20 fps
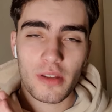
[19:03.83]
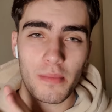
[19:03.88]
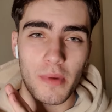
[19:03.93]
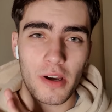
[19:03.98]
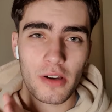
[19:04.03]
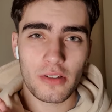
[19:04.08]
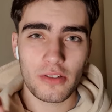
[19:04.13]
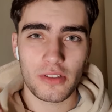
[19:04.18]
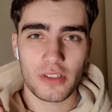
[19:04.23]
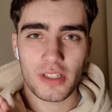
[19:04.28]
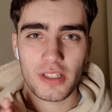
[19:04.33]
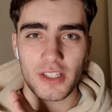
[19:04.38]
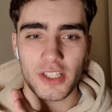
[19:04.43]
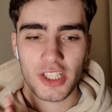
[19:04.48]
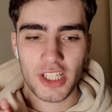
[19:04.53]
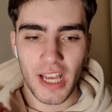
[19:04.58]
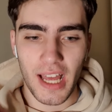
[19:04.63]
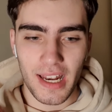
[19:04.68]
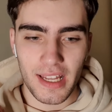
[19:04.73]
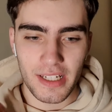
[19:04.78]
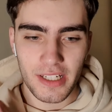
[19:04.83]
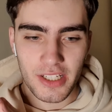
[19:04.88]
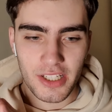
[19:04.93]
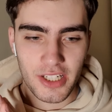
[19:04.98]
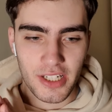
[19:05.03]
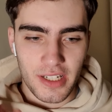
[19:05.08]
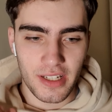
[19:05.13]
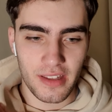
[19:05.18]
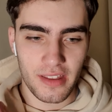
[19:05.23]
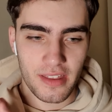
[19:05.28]
the most
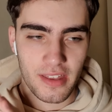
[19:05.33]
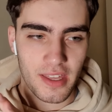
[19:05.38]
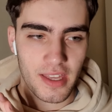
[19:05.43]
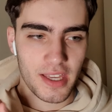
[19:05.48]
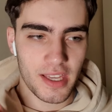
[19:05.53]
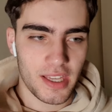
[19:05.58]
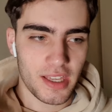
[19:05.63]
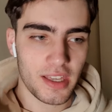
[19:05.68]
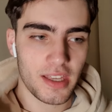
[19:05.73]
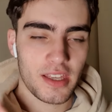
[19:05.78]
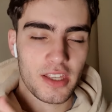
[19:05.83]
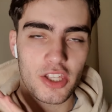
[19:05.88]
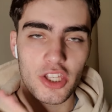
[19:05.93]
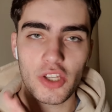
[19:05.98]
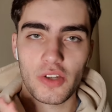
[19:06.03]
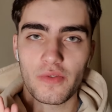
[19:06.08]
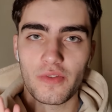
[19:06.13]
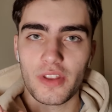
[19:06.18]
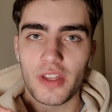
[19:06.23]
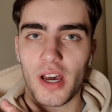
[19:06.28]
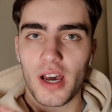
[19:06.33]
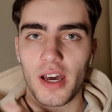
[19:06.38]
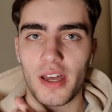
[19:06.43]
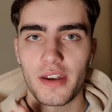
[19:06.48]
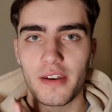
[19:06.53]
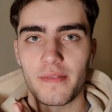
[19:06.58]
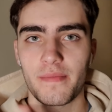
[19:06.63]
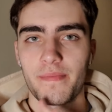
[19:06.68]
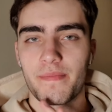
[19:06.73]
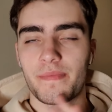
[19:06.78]
challenging thing you've done?
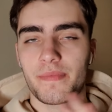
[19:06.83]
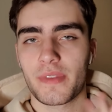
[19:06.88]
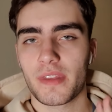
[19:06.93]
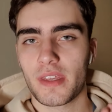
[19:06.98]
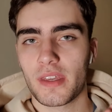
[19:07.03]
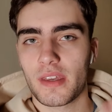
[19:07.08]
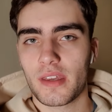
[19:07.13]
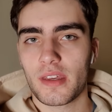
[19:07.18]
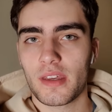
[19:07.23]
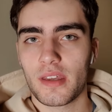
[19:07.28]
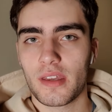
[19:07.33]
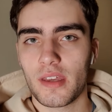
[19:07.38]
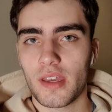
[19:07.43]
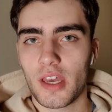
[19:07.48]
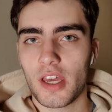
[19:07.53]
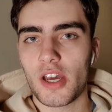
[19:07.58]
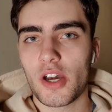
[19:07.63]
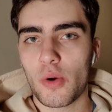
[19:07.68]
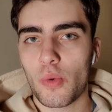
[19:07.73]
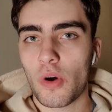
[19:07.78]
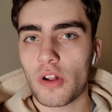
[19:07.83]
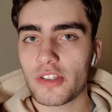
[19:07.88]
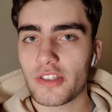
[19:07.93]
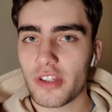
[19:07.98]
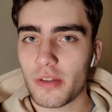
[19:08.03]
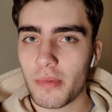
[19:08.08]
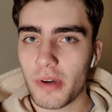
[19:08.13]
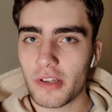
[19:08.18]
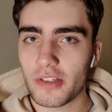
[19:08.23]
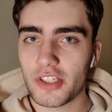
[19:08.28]
What's
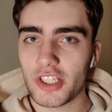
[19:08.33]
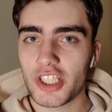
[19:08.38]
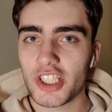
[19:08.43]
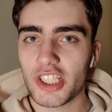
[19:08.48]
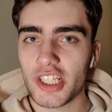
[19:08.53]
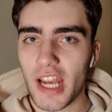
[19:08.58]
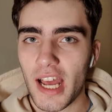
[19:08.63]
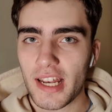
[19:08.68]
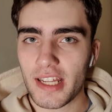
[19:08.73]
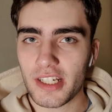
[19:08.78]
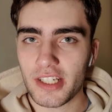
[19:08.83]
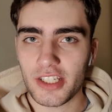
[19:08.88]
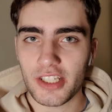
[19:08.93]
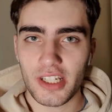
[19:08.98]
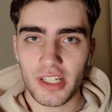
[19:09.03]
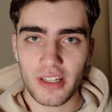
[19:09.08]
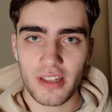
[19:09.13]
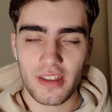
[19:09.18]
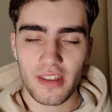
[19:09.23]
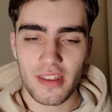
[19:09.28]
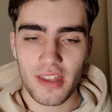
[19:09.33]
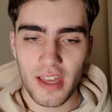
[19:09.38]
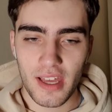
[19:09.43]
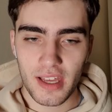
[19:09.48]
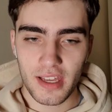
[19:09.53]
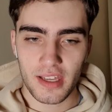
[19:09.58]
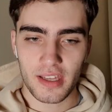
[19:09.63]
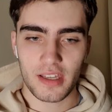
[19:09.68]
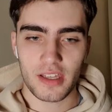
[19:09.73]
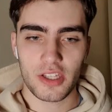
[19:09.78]
the most challenging
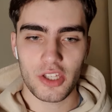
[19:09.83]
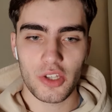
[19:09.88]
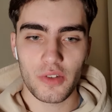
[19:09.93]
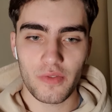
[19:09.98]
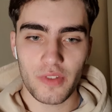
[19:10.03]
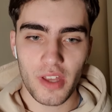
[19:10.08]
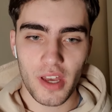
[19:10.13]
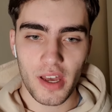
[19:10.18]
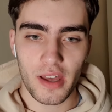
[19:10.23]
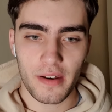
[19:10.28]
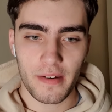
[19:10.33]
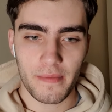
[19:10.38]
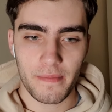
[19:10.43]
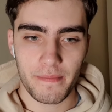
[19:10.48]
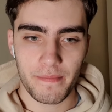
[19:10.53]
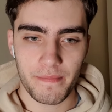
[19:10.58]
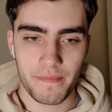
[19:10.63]
thing you've done?